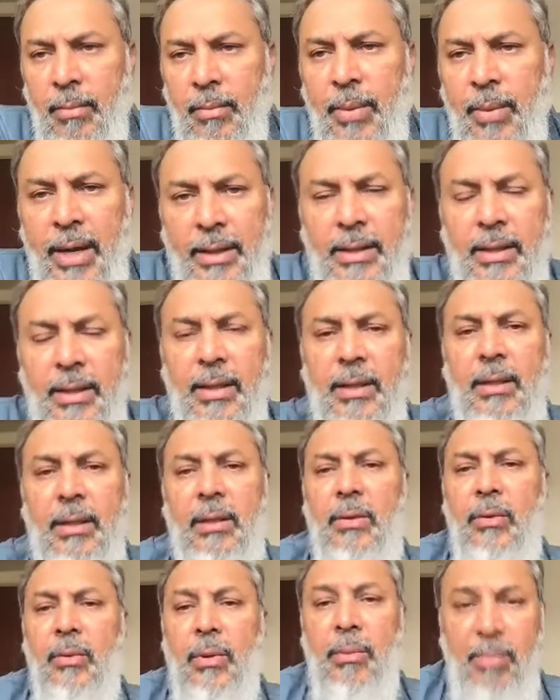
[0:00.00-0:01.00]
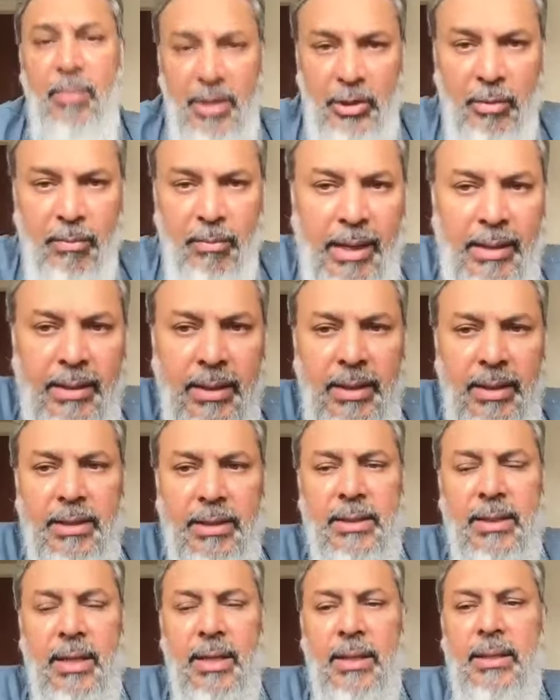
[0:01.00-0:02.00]
Python, you will meet your Python
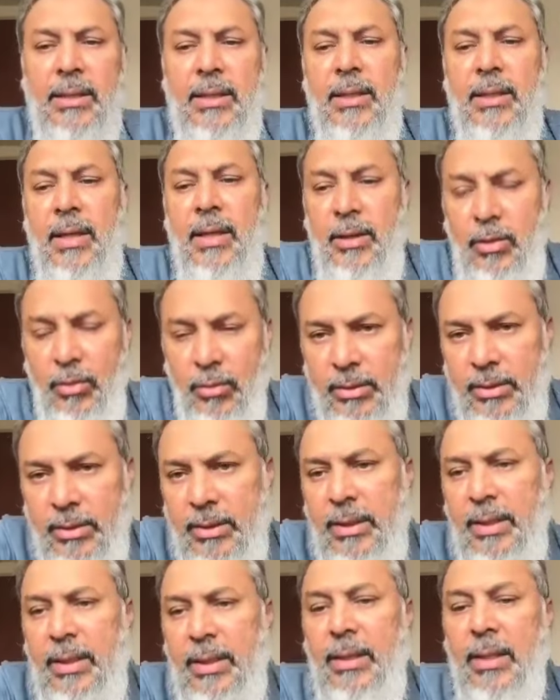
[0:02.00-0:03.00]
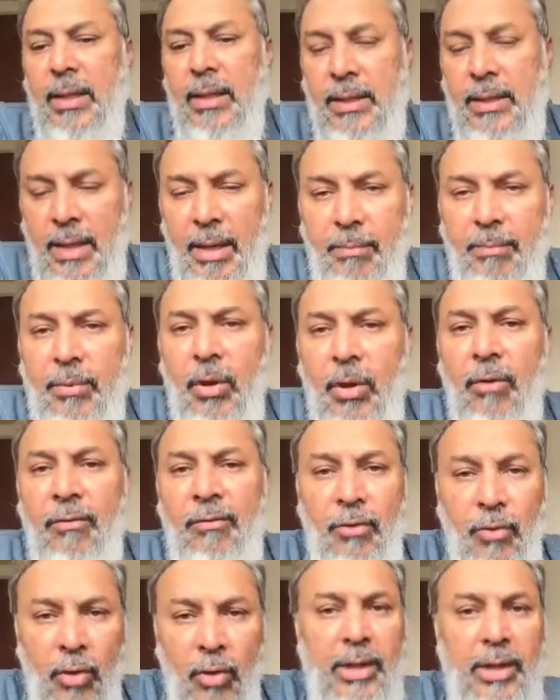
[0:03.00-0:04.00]
instructor, and you'll see the depth
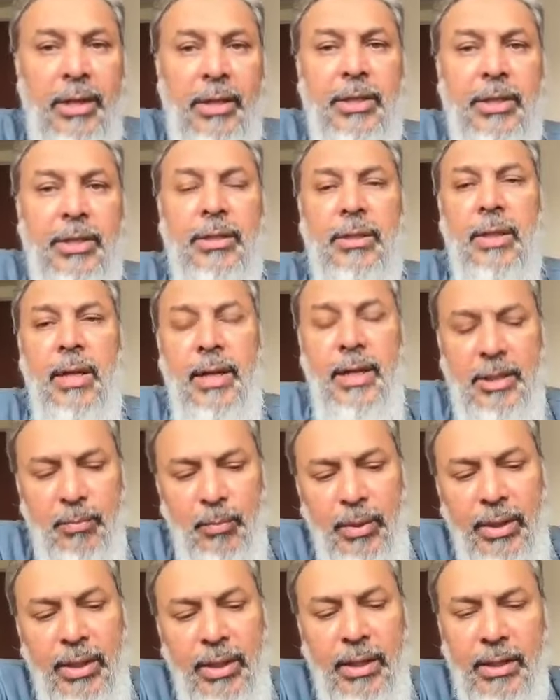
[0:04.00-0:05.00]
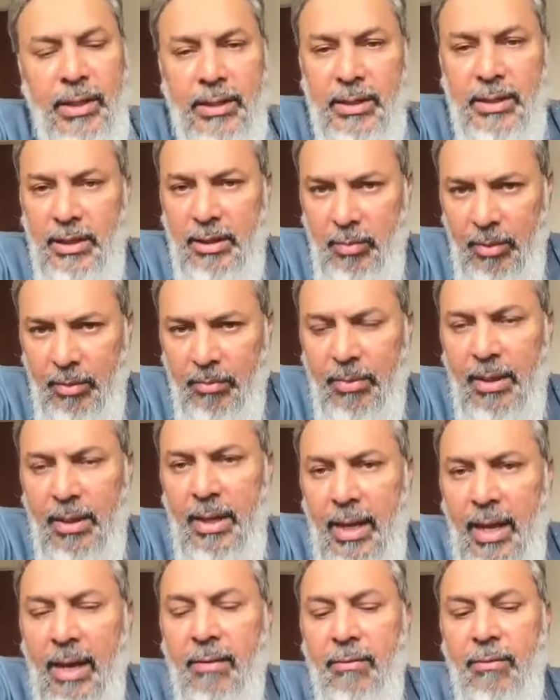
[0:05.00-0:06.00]
of knowledge and experience these people
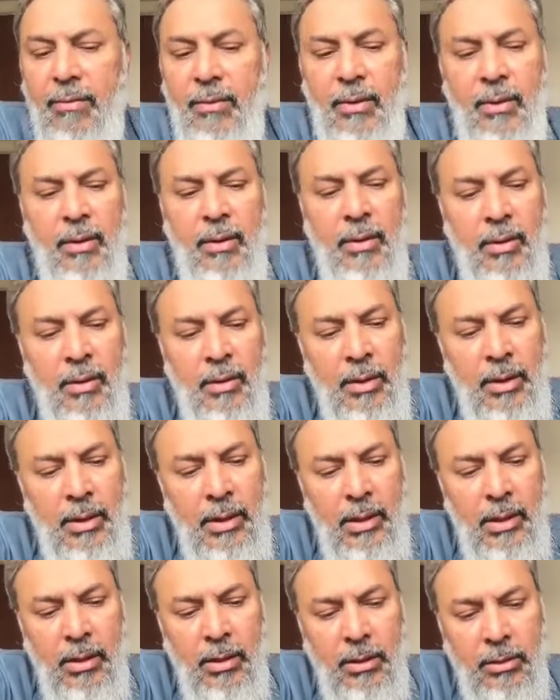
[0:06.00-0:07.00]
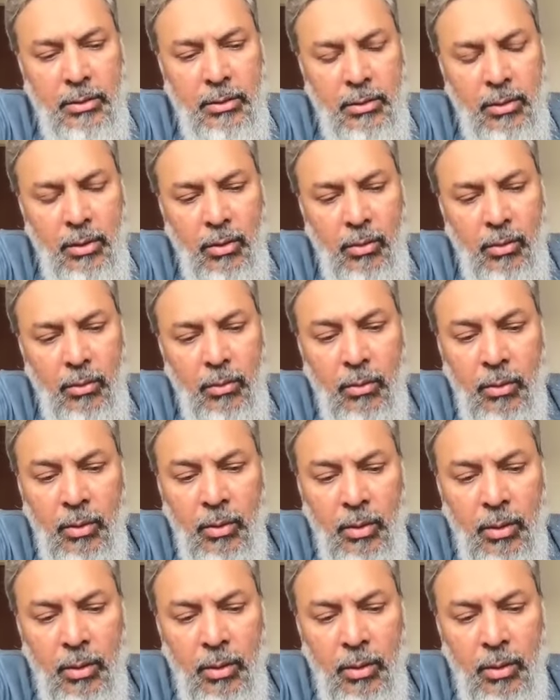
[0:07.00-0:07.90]
have. So